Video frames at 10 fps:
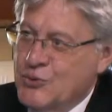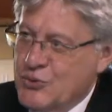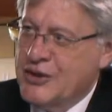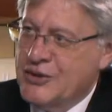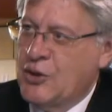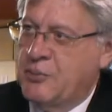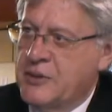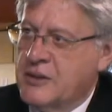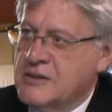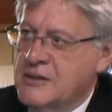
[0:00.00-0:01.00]
3
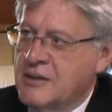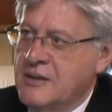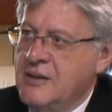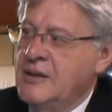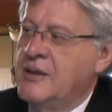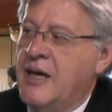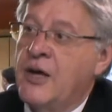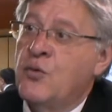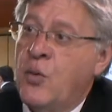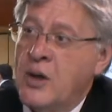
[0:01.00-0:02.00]
topics,
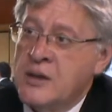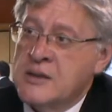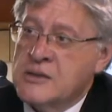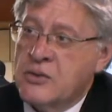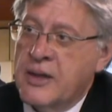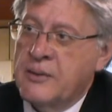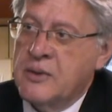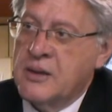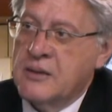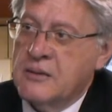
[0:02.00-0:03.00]
and one is
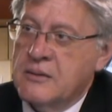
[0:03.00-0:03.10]
Crimea.